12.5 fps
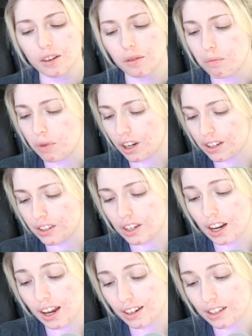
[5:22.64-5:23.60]
Because
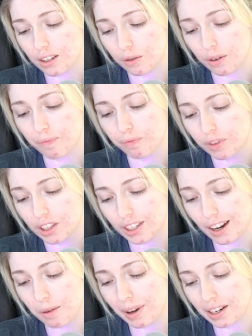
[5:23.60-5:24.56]
next,
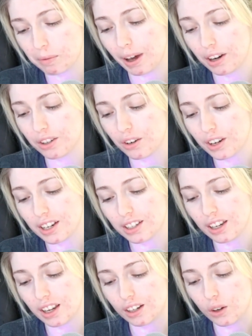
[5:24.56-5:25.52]
Dynamax battles are
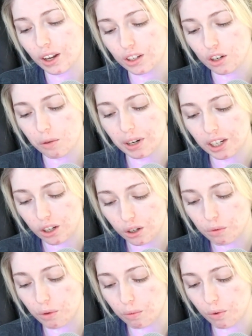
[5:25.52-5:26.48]
easy and you get too many good
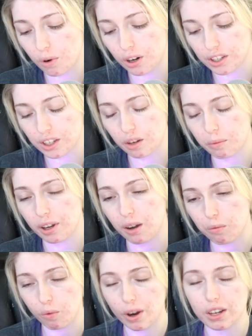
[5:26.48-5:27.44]
rewards and you
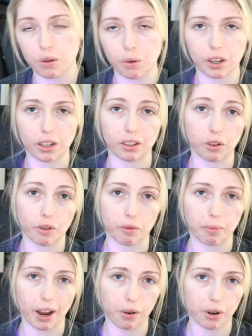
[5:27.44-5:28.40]
become way too quickly
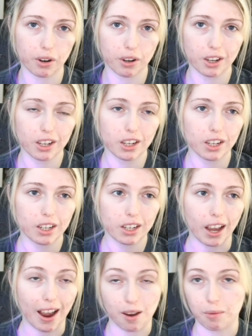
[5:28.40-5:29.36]
overpowered.
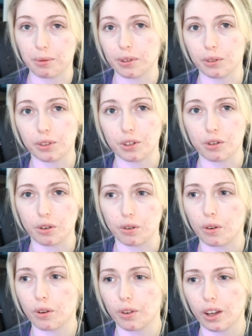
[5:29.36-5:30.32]
Absolutely
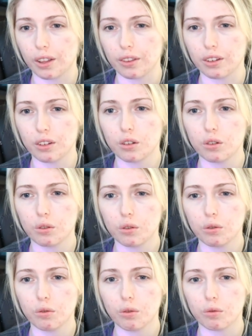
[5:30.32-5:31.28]
true. The
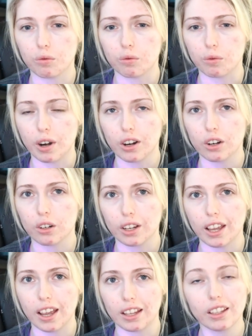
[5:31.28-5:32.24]
new rare
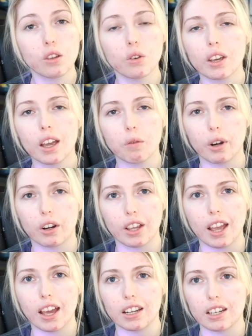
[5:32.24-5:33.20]
like you can get rare
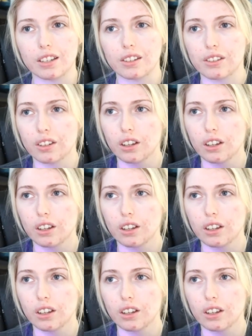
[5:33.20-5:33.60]
candies